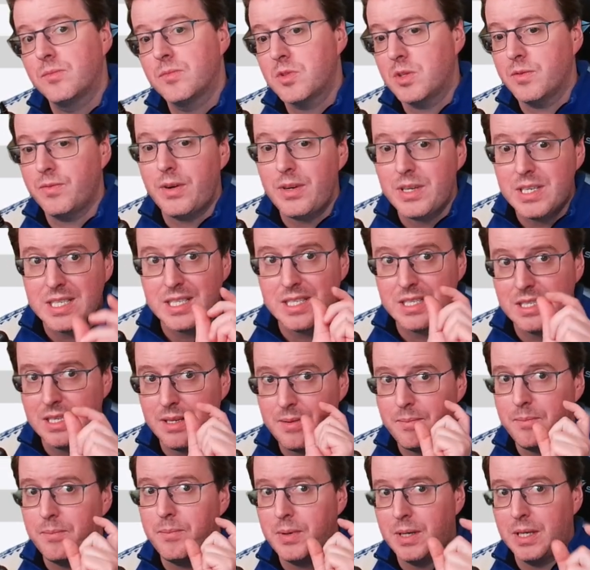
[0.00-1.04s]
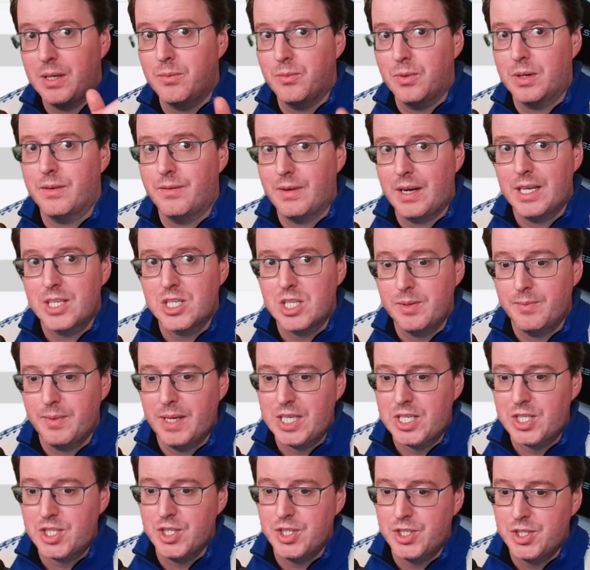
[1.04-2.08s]
So very simply what I've actually
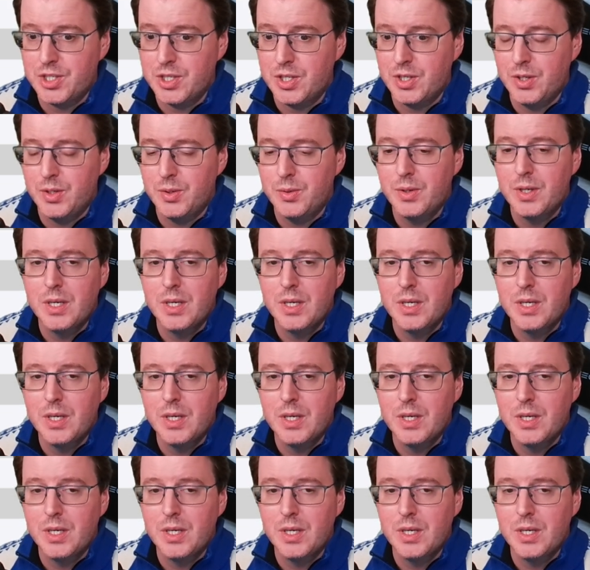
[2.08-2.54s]
managed to do